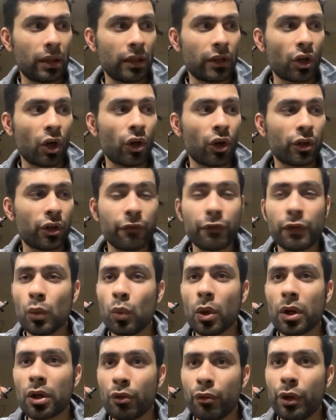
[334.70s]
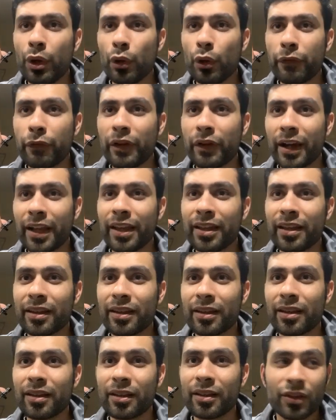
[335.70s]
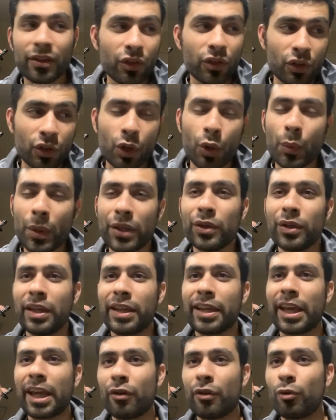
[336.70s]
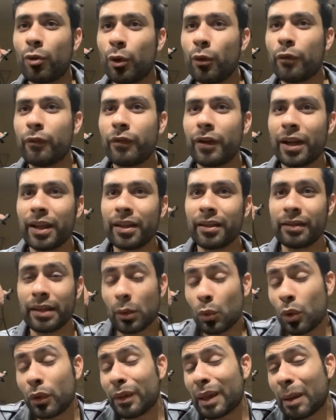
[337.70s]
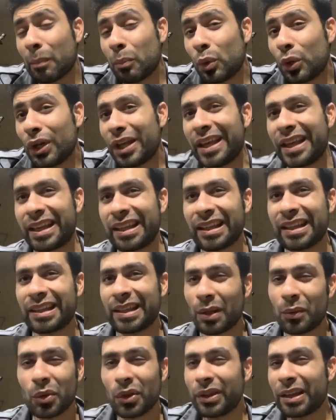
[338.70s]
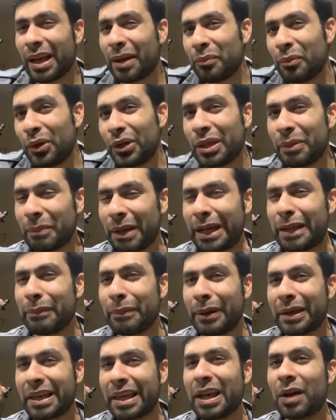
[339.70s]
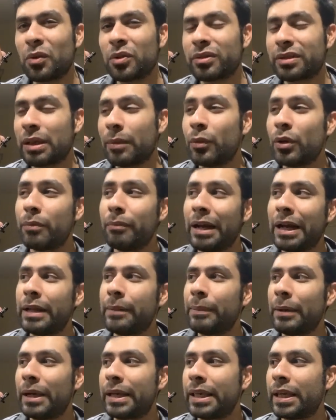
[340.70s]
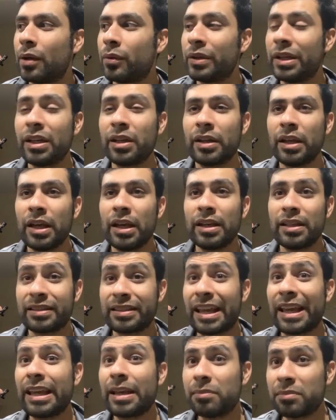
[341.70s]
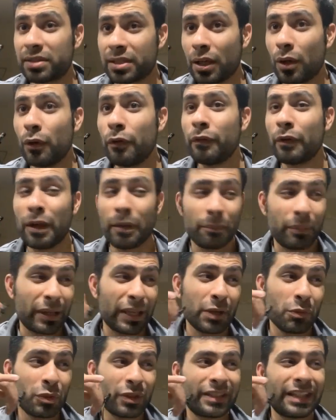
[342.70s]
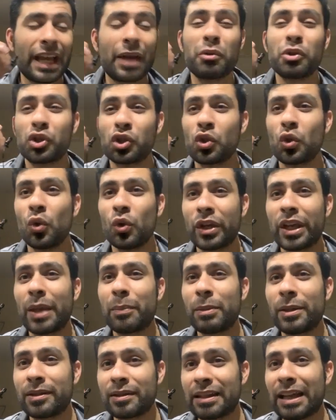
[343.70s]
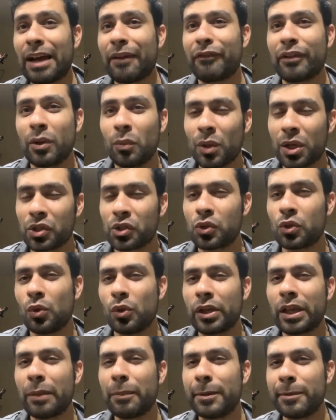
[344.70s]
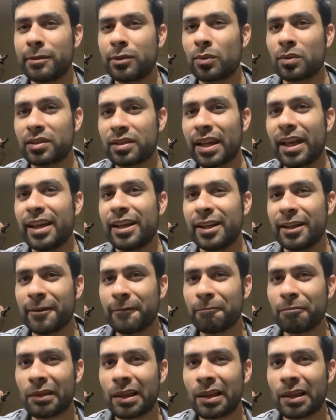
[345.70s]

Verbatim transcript: Conor, if you want a real fight, you know where you can get a real fight. They want that money. They want that money. Manny Pacquiao wants that money. Manny Pacquiao didn't say it himself, but he was there with Sean Gibbons laughing while Sean Gibbons was saying it.